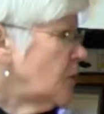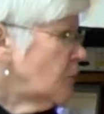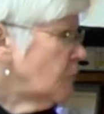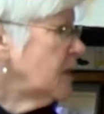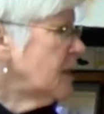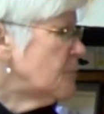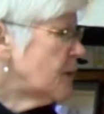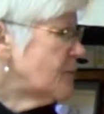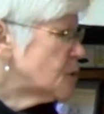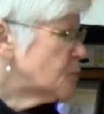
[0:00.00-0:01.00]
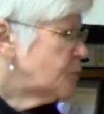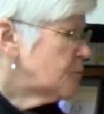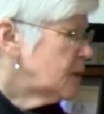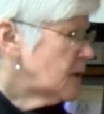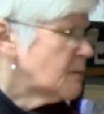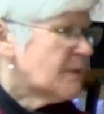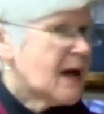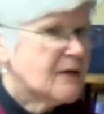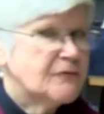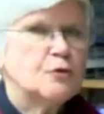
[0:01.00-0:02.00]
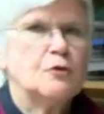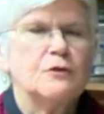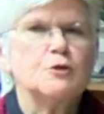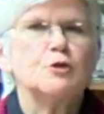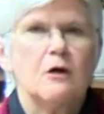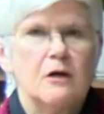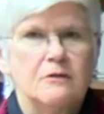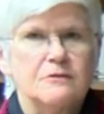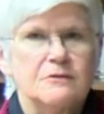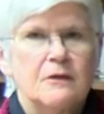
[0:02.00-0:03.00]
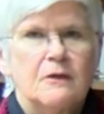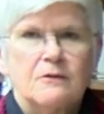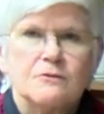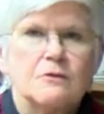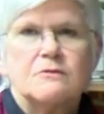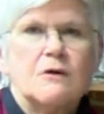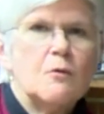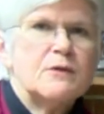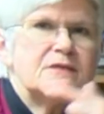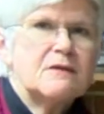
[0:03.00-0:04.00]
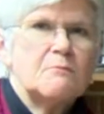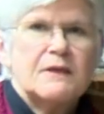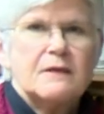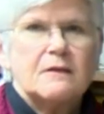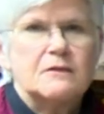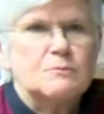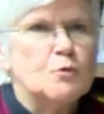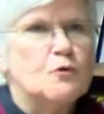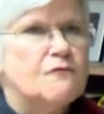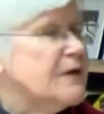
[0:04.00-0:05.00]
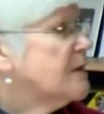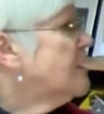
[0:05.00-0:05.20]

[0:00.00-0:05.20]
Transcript: really pretty much put me on the path to do the jars. So there's always something that is moving